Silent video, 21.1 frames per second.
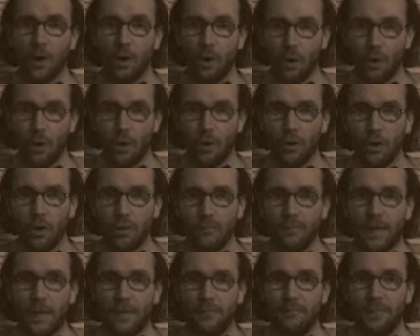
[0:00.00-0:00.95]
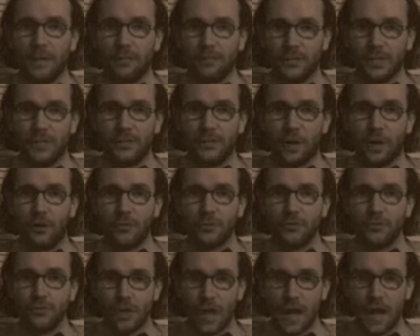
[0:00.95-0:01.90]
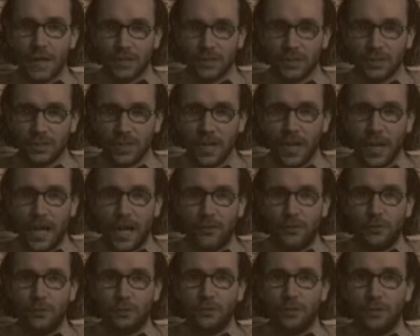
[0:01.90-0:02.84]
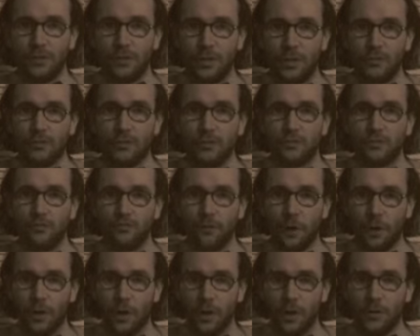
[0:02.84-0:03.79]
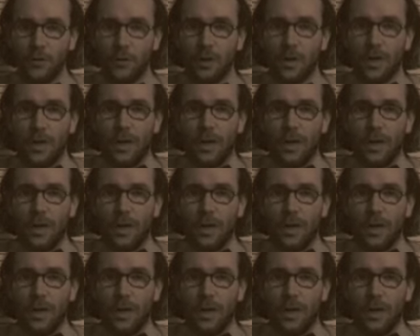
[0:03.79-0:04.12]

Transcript: or by mounting it on tracks and using those to follow